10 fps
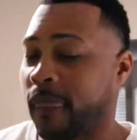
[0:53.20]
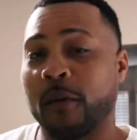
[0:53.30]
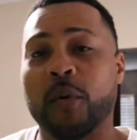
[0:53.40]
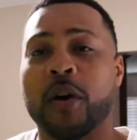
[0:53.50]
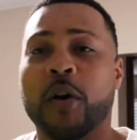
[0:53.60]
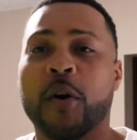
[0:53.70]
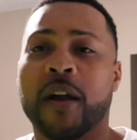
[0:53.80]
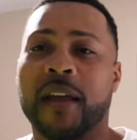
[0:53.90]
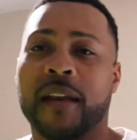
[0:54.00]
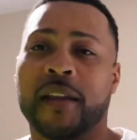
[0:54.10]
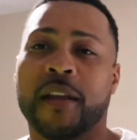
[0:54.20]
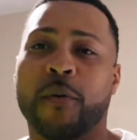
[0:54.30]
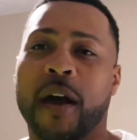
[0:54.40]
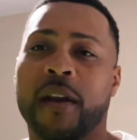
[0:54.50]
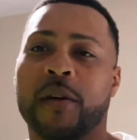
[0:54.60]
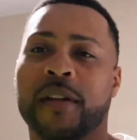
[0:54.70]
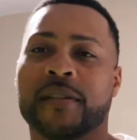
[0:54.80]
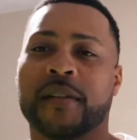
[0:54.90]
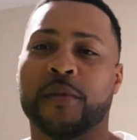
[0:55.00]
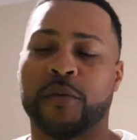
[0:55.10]
We're gonna go ahead and get right on
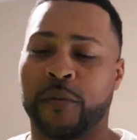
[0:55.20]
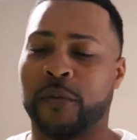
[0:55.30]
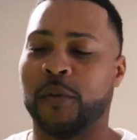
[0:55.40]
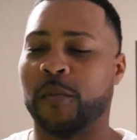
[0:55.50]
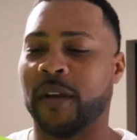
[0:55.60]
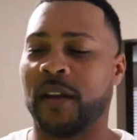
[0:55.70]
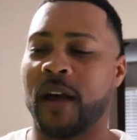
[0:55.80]
into this review, man.